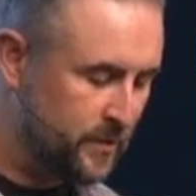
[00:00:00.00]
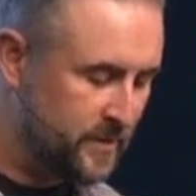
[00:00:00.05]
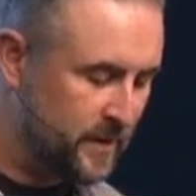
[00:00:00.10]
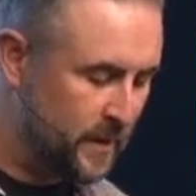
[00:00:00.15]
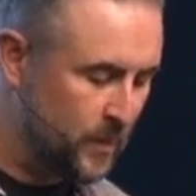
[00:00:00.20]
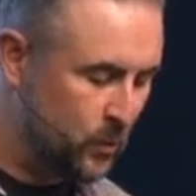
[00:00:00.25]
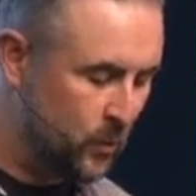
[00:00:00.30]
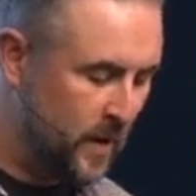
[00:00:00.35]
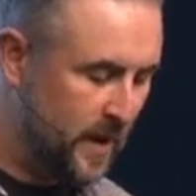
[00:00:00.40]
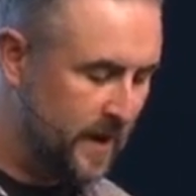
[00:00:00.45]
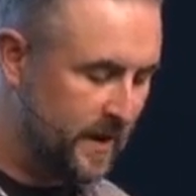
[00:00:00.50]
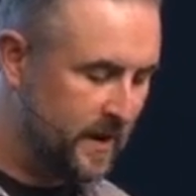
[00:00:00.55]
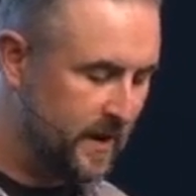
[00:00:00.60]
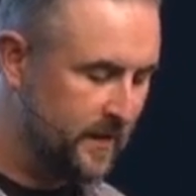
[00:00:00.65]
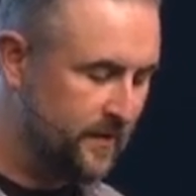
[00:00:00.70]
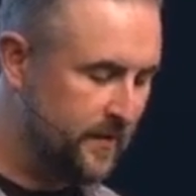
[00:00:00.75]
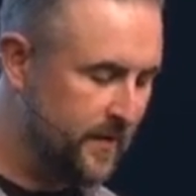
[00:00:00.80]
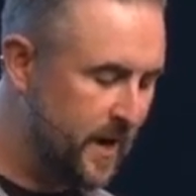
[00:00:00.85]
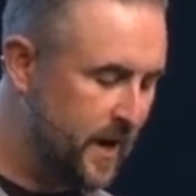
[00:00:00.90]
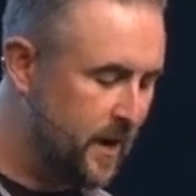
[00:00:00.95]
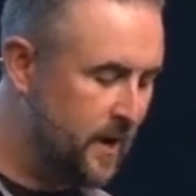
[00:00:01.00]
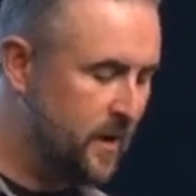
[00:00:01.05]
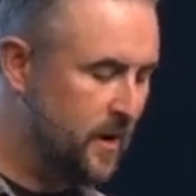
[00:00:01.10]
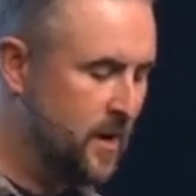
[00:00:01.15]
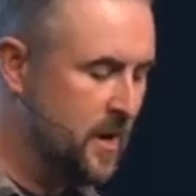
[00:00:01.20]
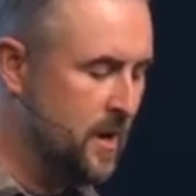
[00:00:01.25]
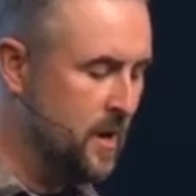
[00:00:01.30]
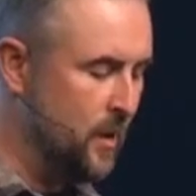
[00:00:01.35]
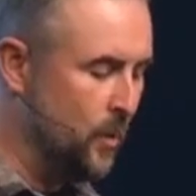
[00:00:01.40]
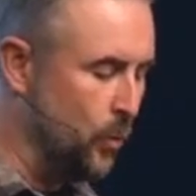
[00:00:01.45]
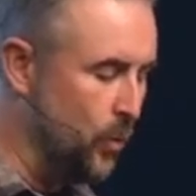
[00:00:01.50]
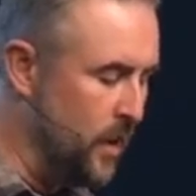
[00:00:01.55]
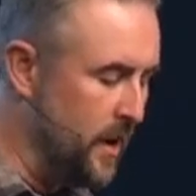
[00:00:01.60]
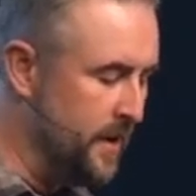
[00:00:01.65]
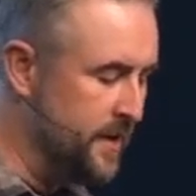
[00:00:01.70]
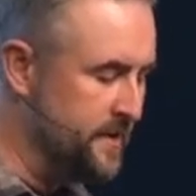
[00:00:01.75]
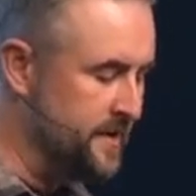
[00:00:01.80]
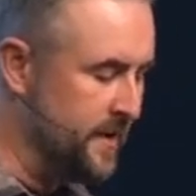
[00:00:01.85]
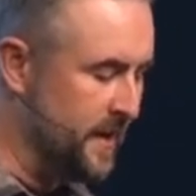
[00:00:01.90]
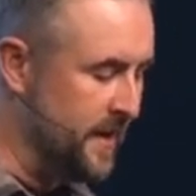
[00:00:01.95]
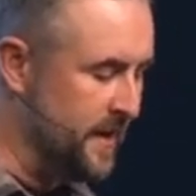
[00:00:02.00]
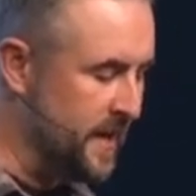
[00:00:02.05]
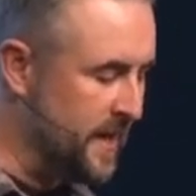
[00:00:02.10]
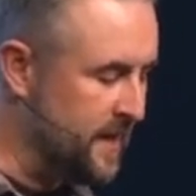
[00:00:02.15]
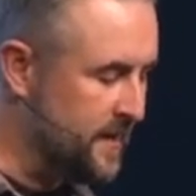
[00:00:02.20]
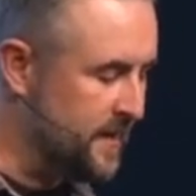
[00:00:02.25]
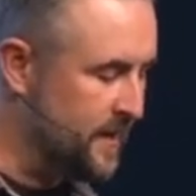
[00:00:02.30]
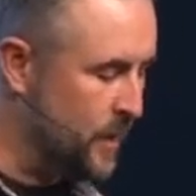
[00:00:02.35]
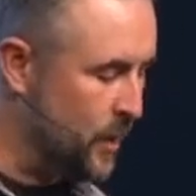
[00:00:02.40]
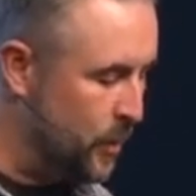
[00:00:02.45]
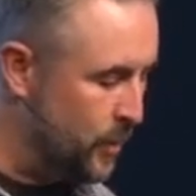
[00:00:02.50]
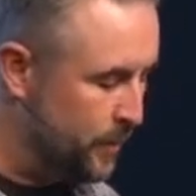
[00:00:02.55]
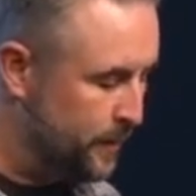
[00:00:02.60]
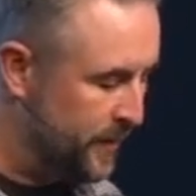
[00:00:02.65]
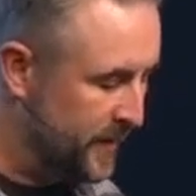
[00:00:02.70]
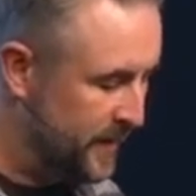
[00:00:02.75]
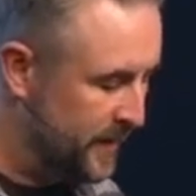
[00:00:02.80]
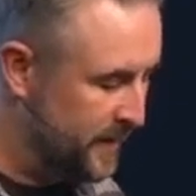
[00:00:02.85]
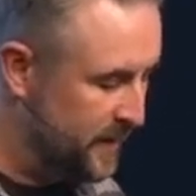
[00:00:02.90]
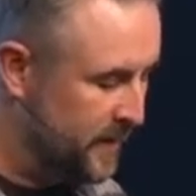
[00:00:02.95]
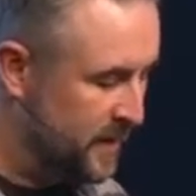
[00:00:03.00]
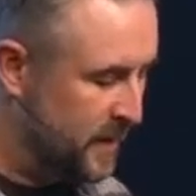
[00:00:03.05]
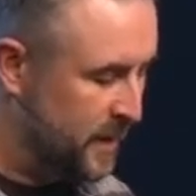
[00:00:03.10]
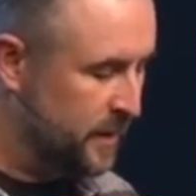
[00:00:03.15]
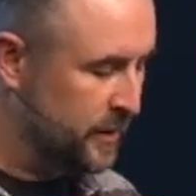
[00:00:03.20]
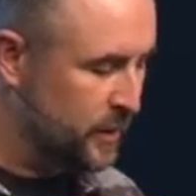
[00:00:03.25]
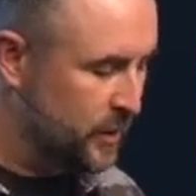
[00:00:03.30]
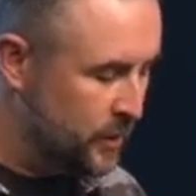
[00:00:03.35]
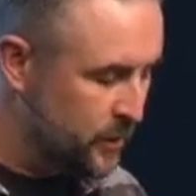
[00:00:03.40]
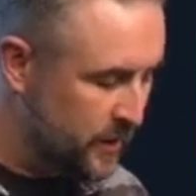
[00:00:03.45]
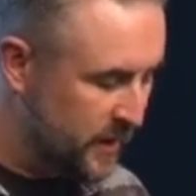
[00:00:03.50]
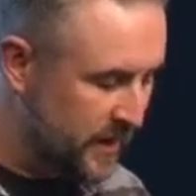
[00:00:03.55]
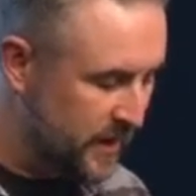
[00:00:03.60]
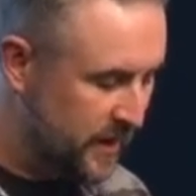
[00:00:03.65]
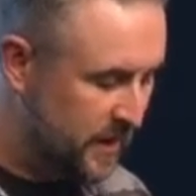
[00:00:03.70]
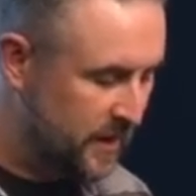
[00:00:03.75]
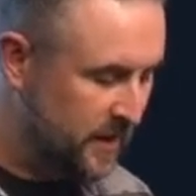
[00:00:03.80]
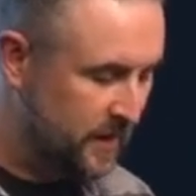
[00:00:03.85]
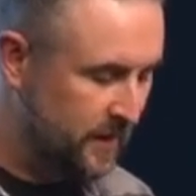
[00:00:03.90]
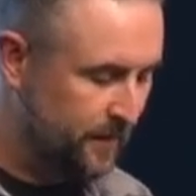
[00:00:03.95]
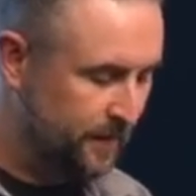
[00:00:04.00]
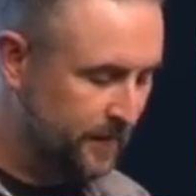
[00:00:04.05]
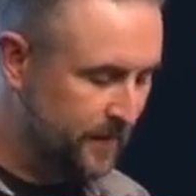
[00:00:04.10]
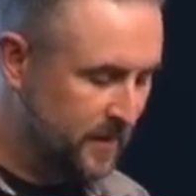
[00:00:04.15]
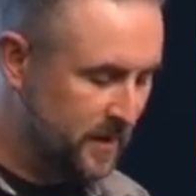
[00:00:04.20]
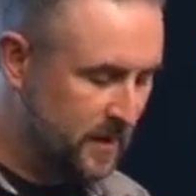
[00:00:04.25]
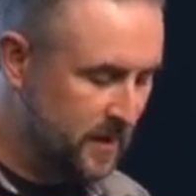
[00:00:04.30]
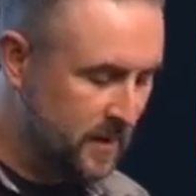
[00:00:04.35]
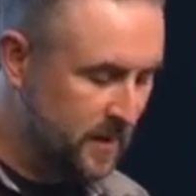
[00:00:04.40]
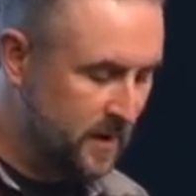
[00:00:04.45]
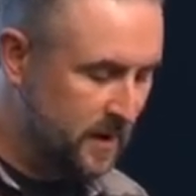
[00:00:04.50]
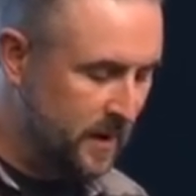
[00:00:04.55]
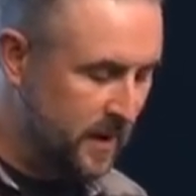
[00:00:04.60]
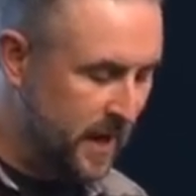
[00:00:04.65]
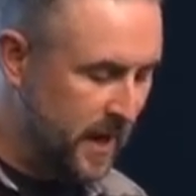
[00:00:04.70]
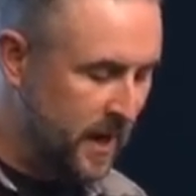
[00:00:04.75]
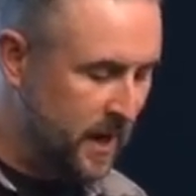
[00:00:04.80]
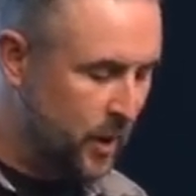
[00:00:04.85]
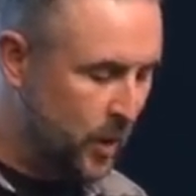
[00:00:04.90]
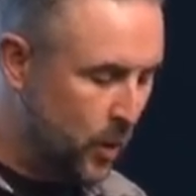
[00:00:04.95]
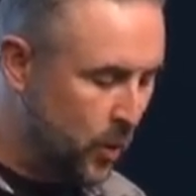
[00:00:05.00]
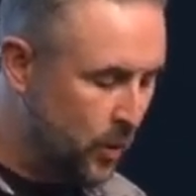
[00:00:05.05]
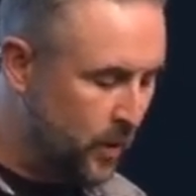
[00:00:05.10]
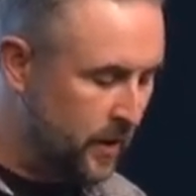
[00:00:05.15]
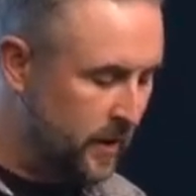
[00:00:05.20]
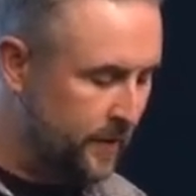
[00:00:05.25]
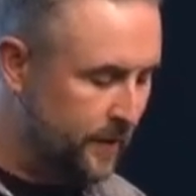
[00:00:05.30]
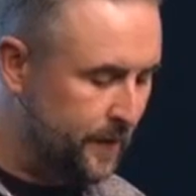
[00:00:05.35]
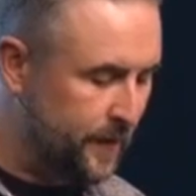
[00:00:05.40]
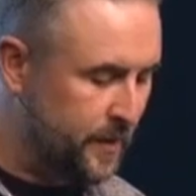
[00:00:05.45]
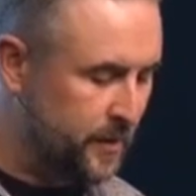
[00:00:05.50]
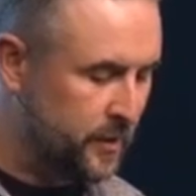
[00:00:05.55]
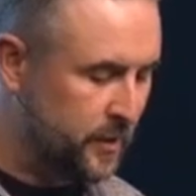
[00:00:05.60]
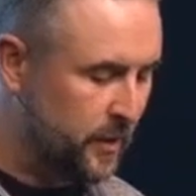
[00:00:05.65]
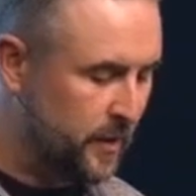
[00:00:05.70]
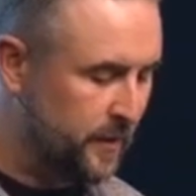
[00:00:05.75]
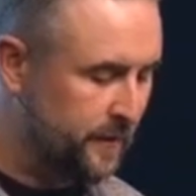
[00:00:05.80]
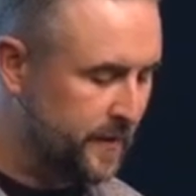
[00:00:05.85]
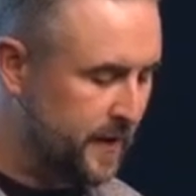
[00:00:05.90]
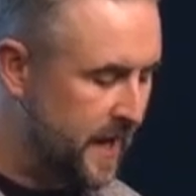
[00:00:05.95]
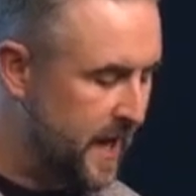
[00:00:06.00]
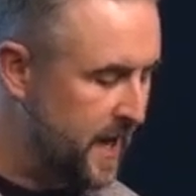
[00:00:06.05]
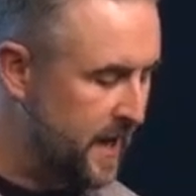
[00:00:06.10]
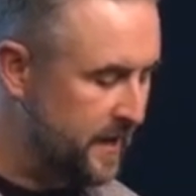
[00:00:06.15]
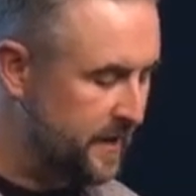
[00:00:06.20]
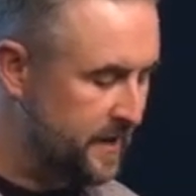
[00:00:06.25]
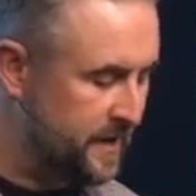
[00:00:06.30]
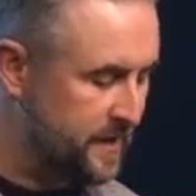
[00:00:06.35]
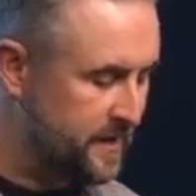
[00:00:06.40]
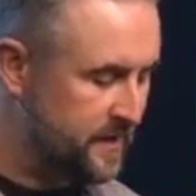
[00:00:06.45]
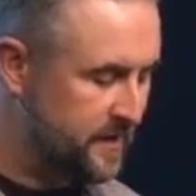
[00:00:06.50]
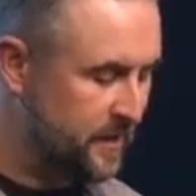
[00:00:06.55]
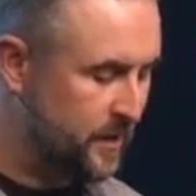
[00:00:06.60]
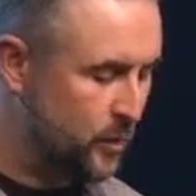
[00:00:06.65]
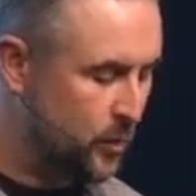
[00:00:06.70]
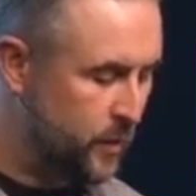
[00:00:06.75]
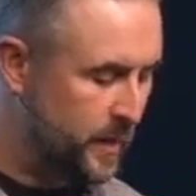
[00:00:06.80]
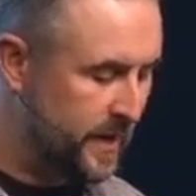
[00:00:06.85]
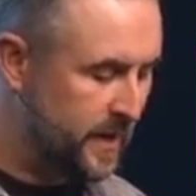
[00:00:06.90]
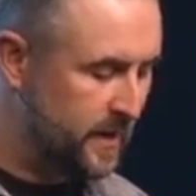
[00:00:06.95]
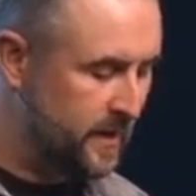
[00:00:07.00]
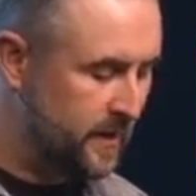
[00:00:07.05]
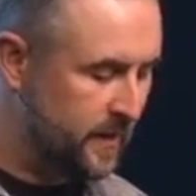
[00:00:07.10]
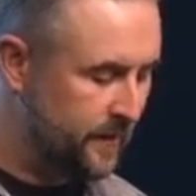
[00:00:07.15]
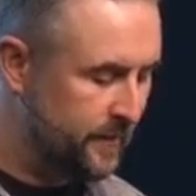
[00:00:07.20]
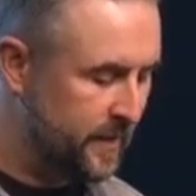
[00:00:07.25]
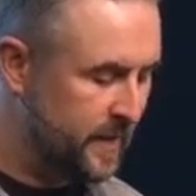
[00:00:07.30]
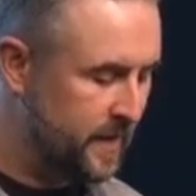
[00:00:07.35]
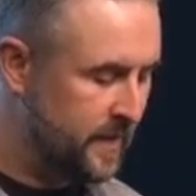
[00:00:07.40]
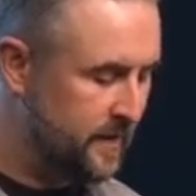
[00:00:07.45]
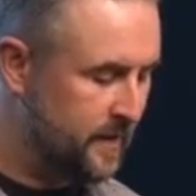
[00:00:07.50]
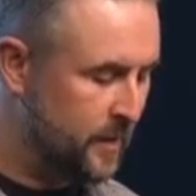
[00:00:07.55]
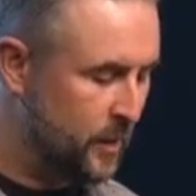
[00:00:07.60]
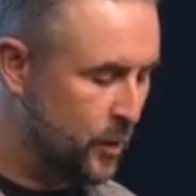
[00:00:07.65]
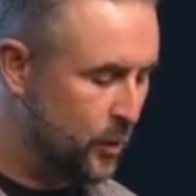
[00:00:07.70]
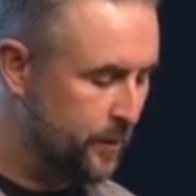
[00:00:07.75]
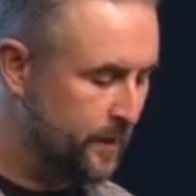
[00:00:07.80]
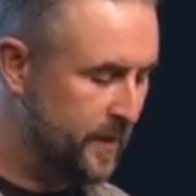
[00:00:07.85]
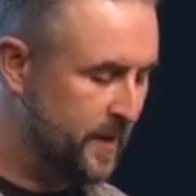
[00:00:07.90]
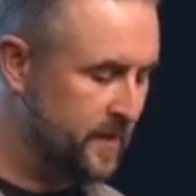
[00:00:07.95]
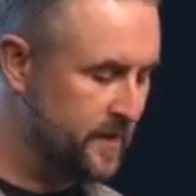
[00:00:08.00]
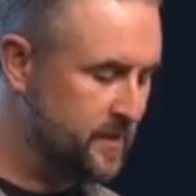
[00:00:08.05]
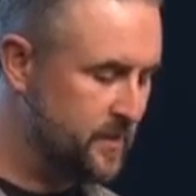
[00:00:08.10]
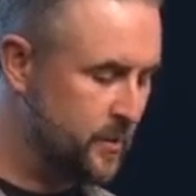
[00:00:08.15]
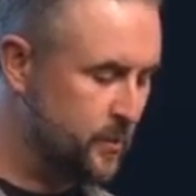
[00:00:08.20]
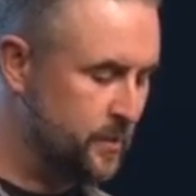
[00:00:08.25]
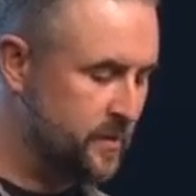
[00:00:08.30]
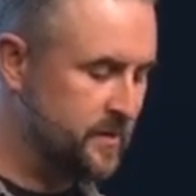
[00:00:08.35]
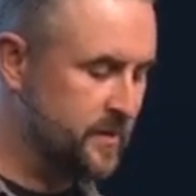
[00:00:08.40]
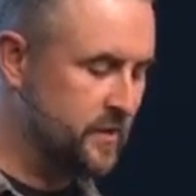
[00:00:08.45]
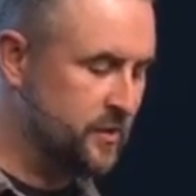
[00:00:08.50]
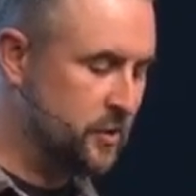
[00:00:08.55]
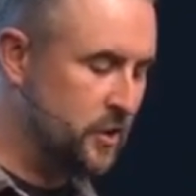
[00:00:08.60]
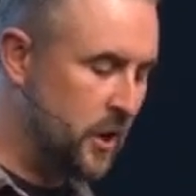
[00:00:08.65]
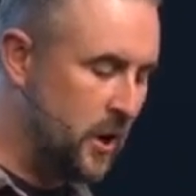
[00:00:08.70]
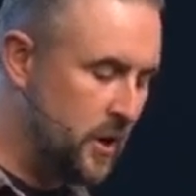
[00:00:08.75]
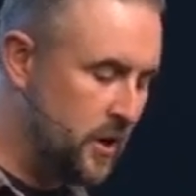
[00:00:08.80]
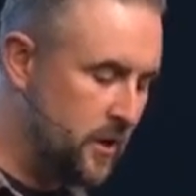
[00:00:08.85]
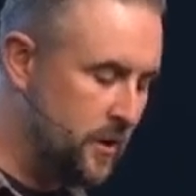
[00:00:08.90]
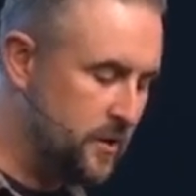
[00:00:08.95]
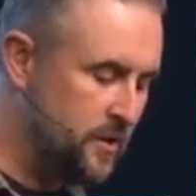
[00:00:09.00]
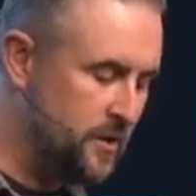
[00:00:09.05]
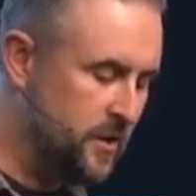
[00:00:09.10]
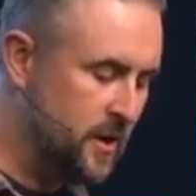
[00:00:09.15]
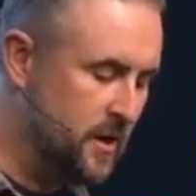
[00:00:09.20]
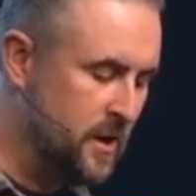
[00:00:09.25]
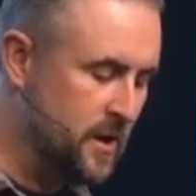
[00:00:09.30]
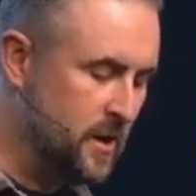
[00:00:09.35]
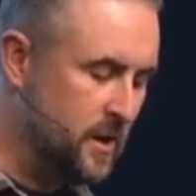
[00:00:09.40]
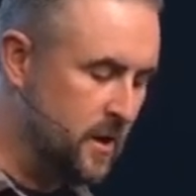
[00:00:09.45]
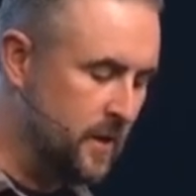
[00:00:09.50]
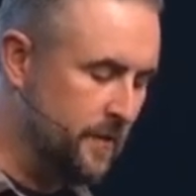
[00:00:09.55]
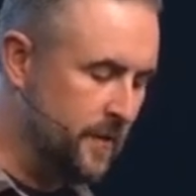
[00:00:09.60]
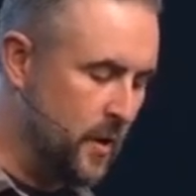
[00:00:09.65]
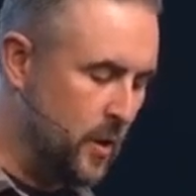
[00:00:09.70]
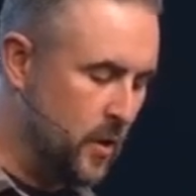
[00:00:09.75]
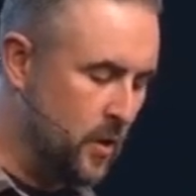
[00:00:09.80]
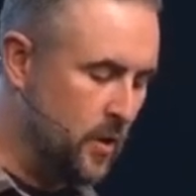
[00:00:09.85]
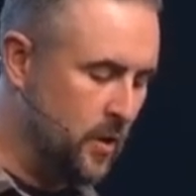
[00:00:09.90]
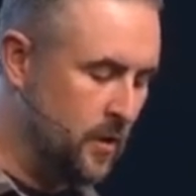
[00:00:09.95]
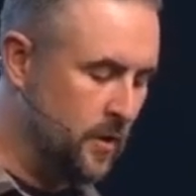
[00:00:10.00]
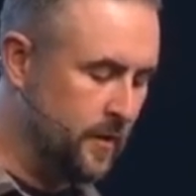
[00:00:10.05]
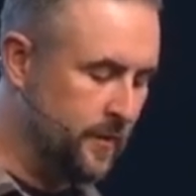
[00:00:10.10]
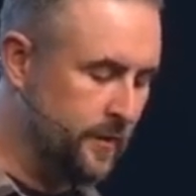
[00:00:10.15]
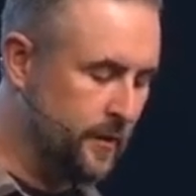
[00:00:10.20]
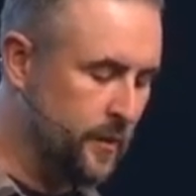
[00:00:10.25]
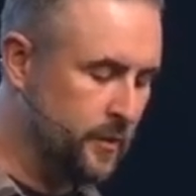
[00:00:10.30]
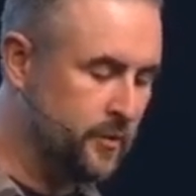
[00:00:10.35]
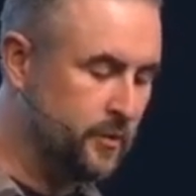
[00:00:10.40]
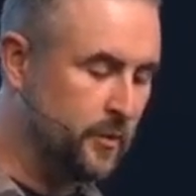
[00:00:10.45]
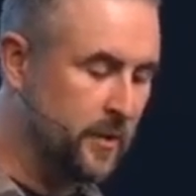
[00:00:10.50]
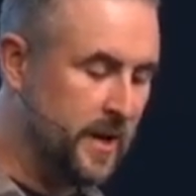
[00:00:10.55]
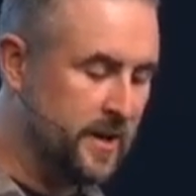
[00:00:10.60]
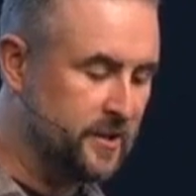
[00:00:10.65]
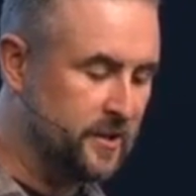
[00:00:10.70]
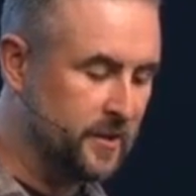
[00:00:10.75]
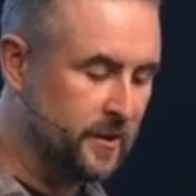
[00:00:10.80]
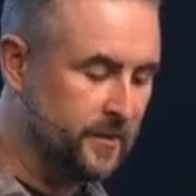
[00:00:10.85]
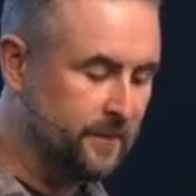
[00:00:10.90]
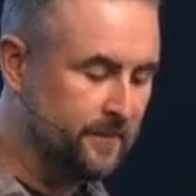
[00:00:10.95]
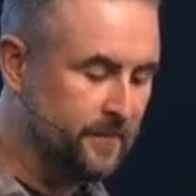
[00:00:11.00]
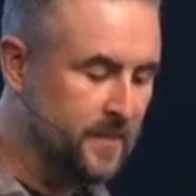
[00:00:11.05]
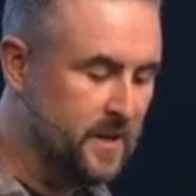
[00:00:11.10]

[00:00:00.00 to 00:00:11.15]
and he went, and there was an Ethiopian, a eunuch, a court official of Candace, queen of the Ethiopians, who was in charge of all of her treasure.